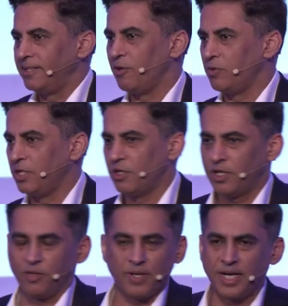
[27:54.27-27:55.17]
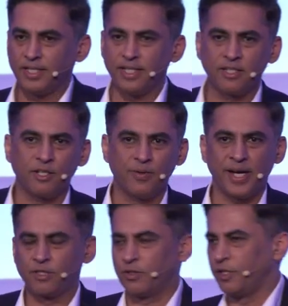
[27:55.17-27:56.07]
they did not, they were either
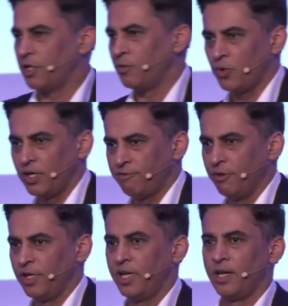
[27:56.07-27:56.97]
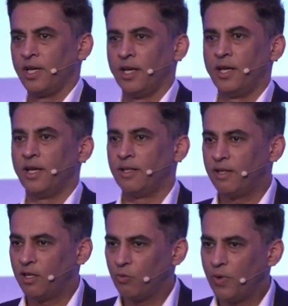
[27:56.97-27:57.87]
incorrect or did not work fully.
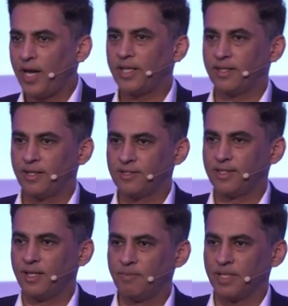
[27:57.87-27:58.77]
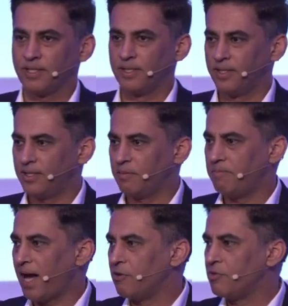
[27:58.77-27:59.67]
They're aware that there's a limit, there's a
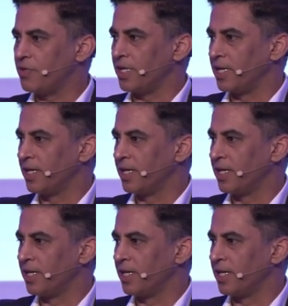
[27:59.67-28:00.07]
boundary